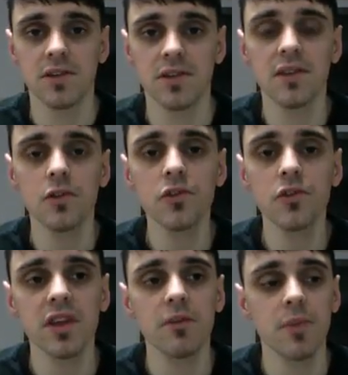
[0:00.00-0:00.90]
And it's
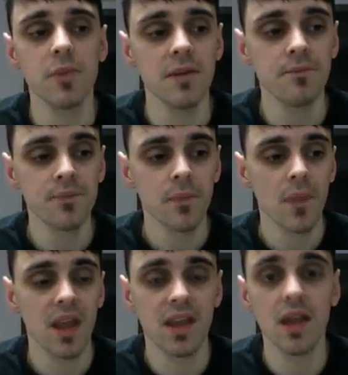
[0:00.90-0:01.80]
also given me
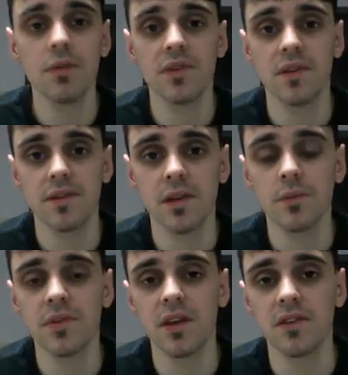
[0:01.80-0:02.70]
gifts in
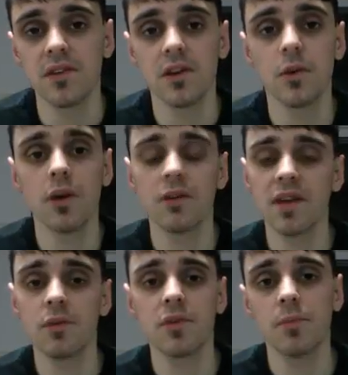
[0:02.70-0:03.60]
some sense, where I was
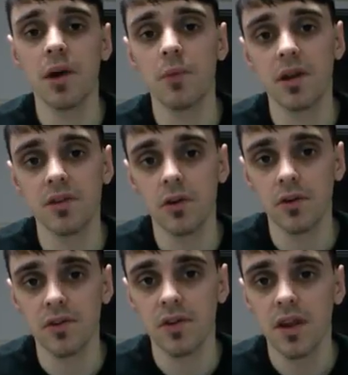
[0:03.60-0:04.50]
able to buy my
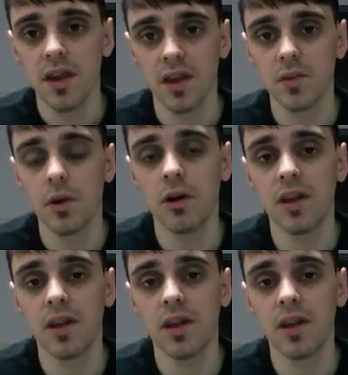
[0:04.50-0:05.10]
dogs as well.